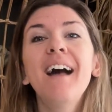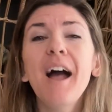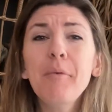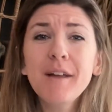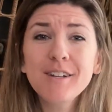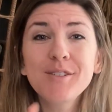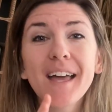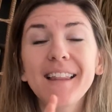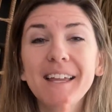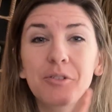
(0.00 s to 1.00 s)
I want to do
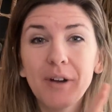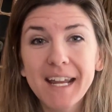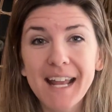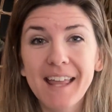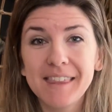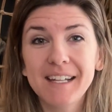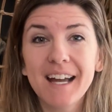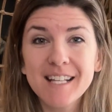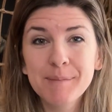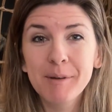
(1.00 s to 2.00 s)
that like right at the
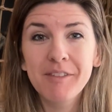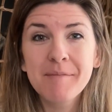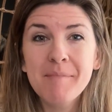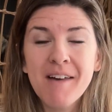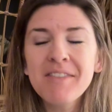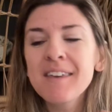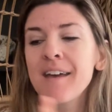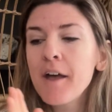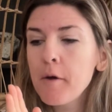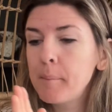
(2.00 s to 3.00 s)
cusp of the month,
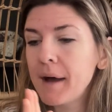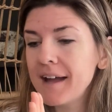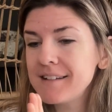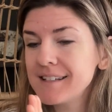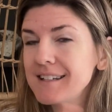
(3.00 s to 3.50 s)
but